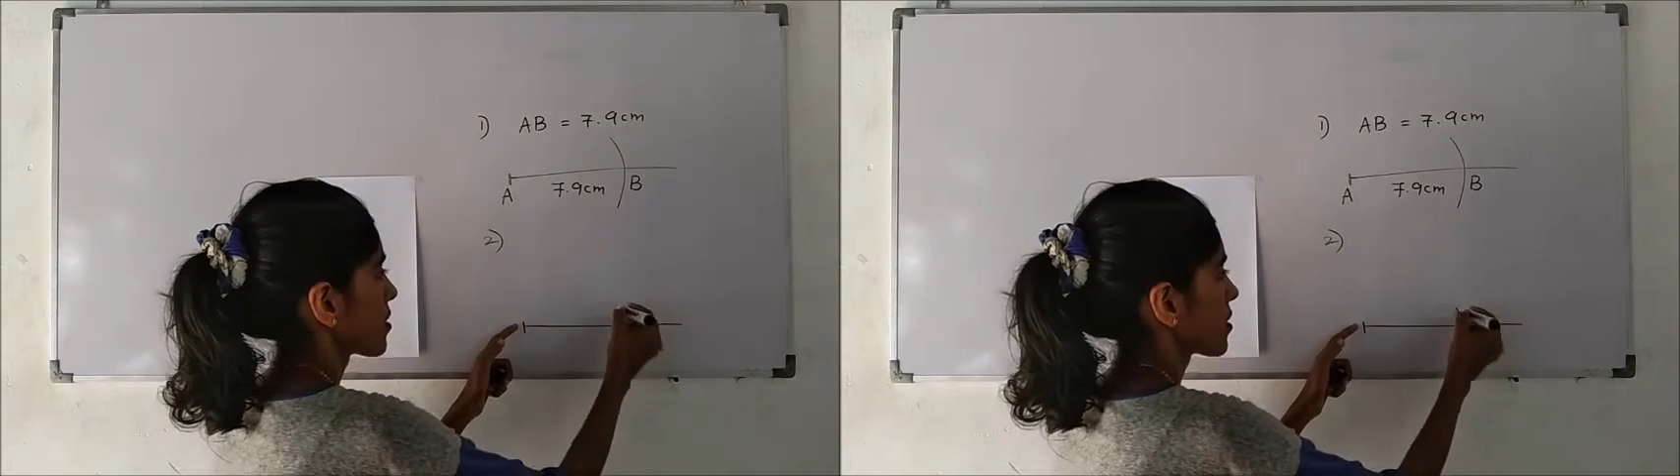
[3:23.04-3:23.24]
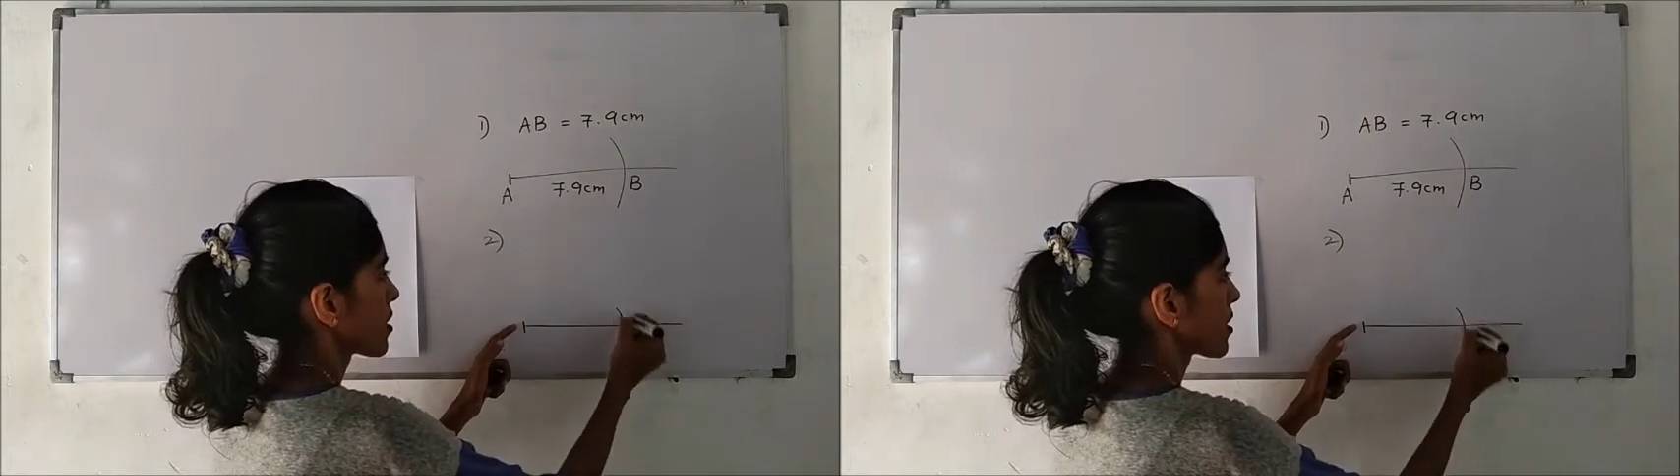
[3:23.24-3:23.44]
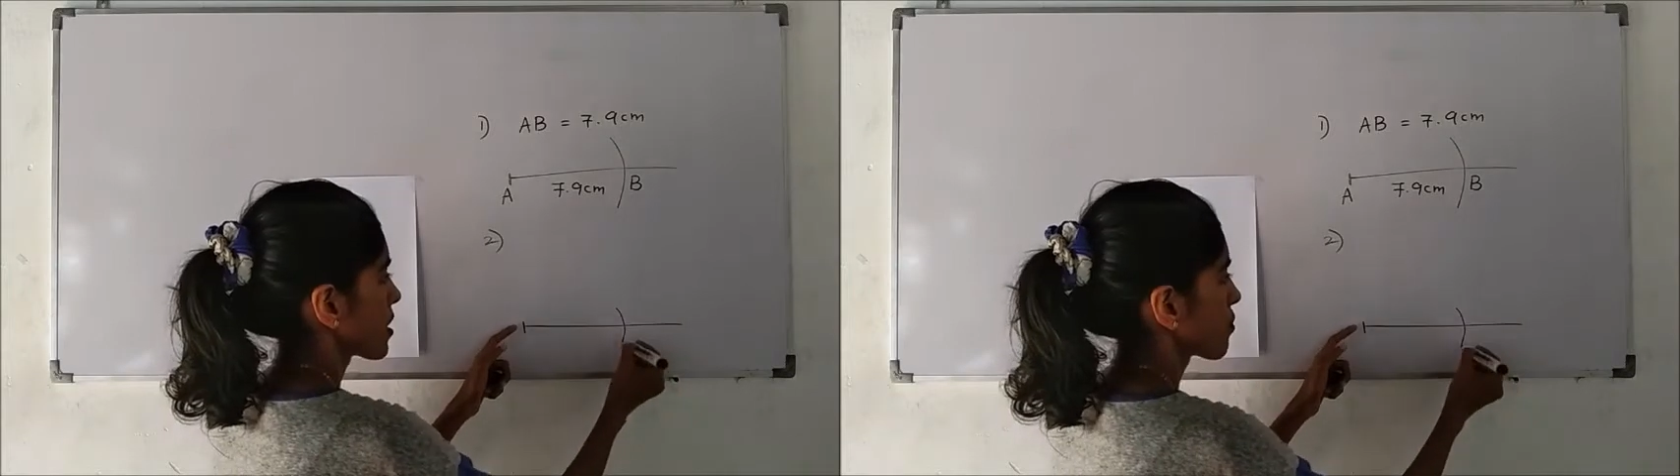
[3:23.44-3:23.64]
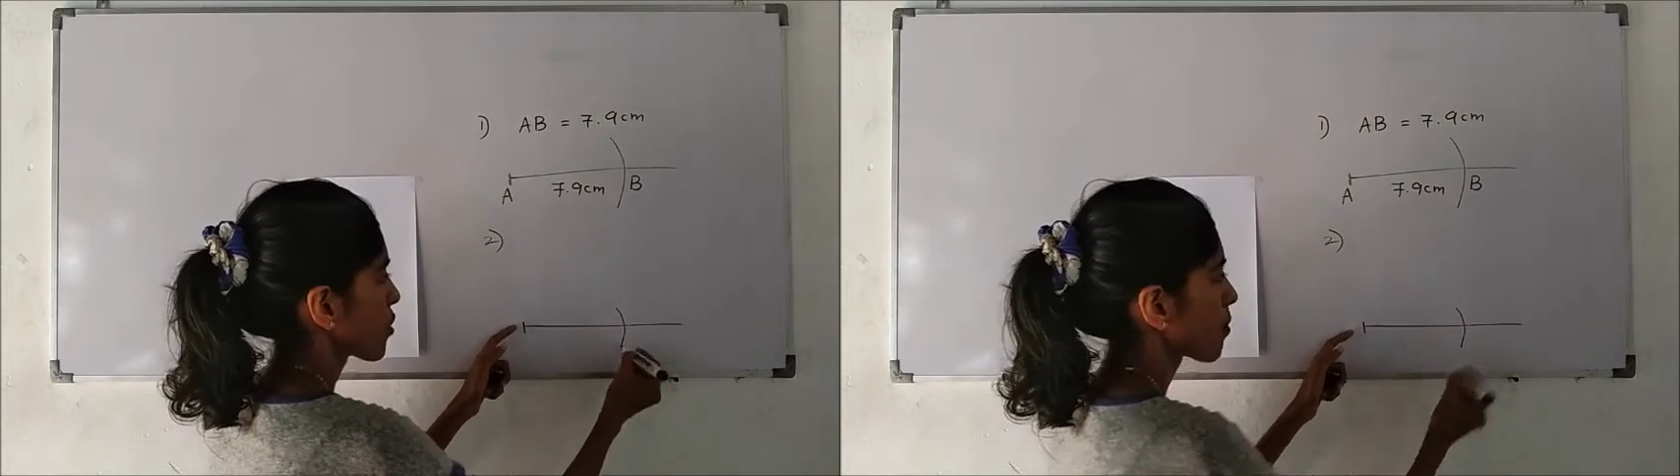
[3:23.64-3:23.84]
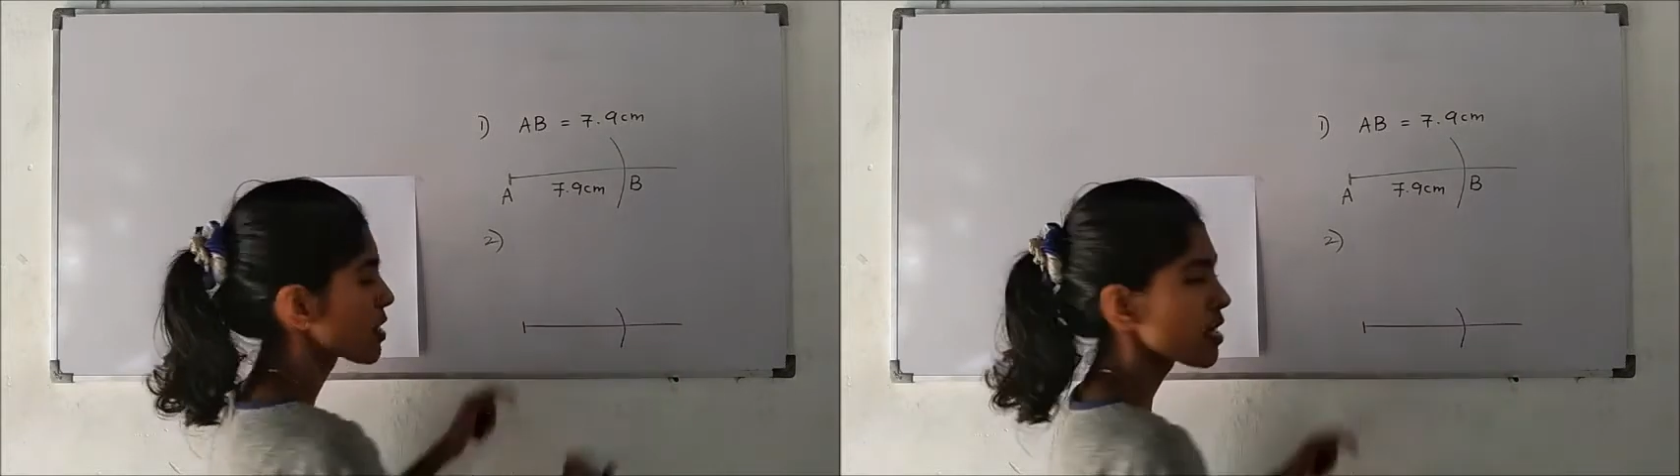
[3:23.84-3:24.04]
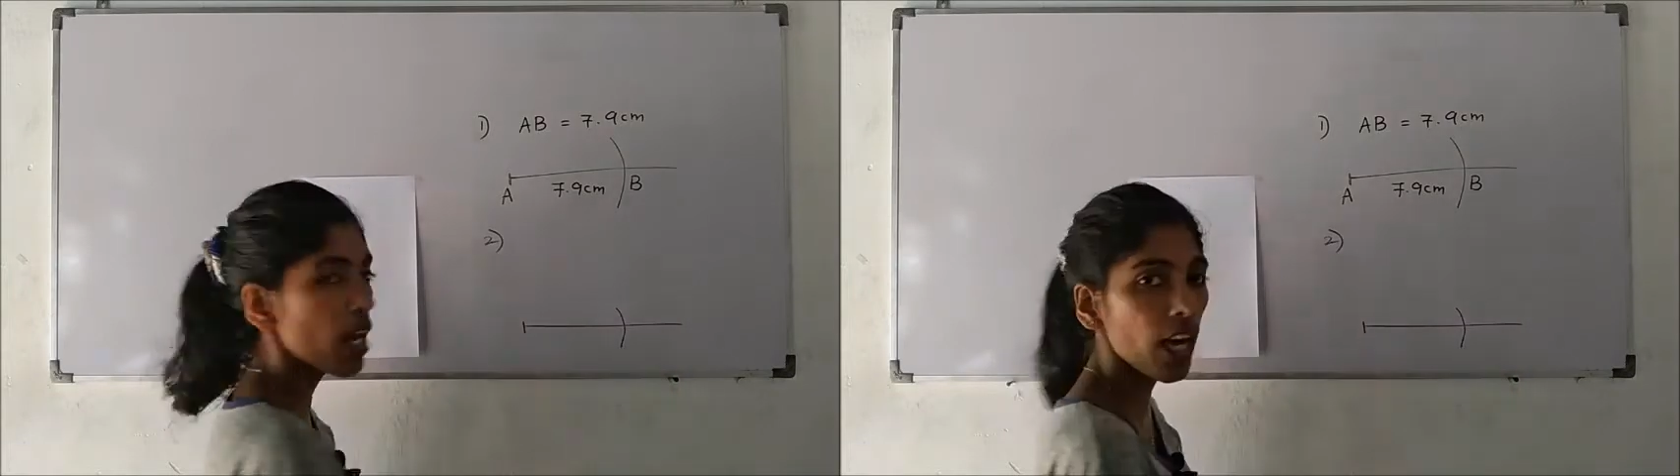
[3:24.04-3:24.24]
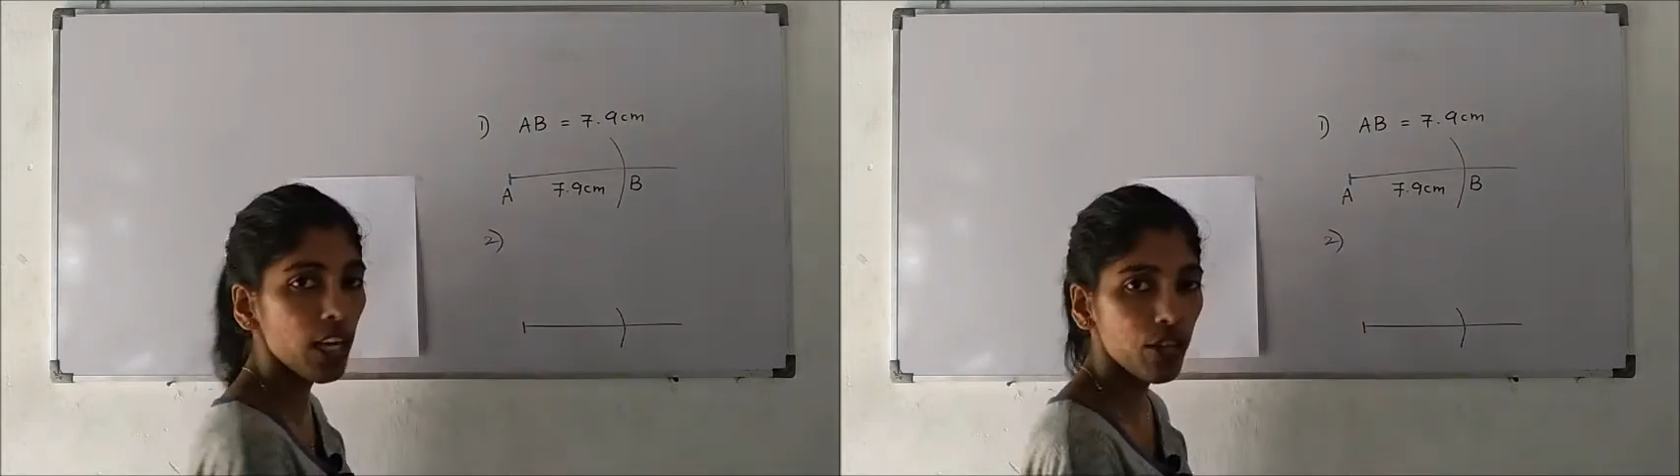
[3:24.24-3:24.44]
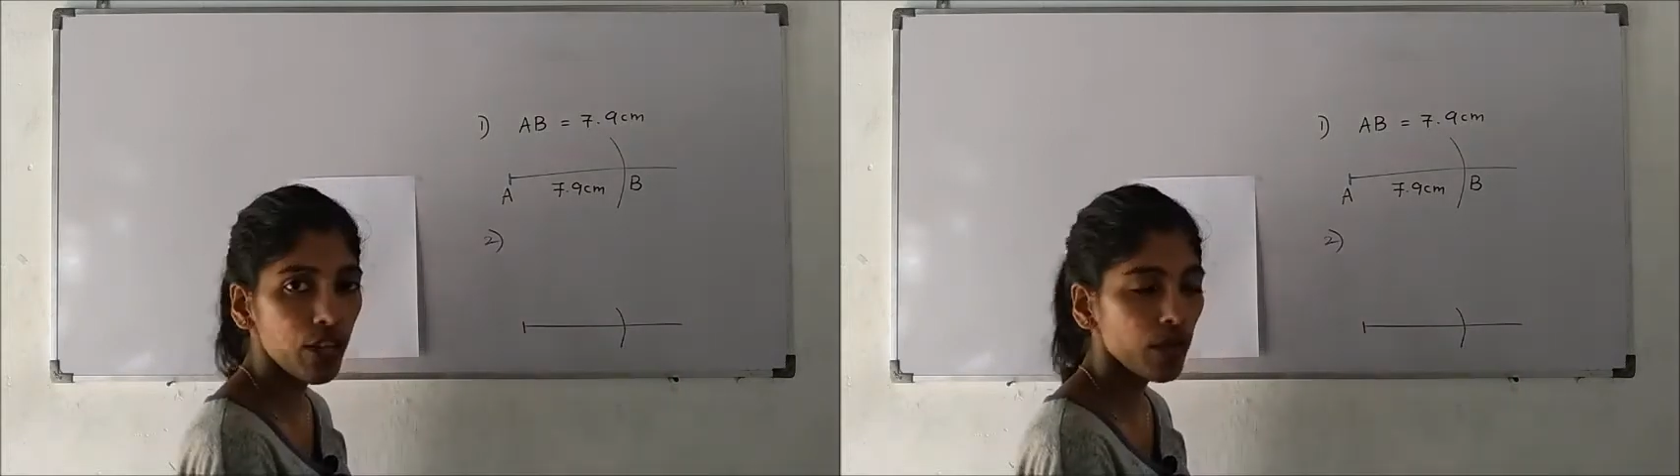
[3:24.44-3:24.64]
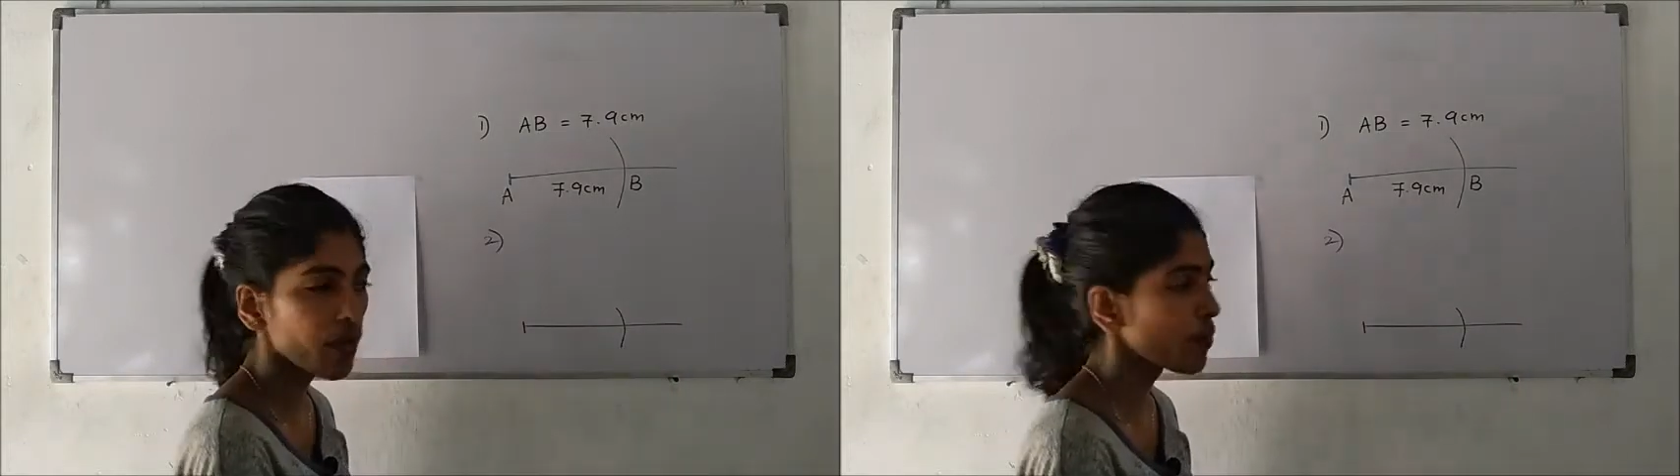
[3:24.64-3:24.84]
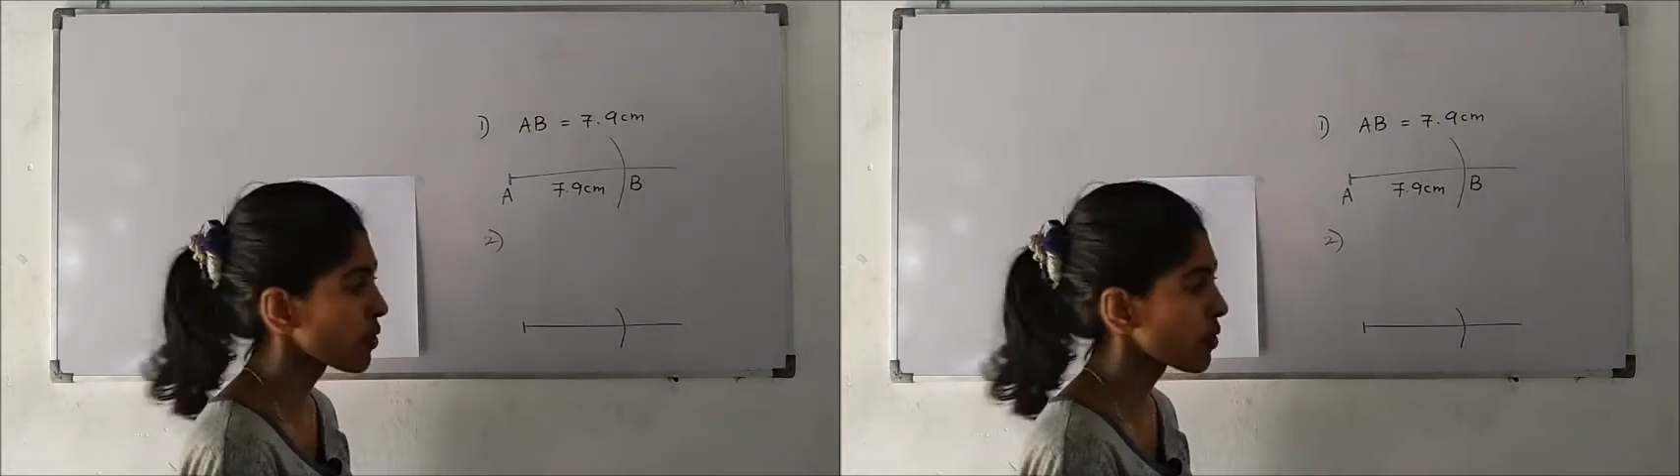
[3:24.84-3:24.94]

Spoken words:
just think from here I drew.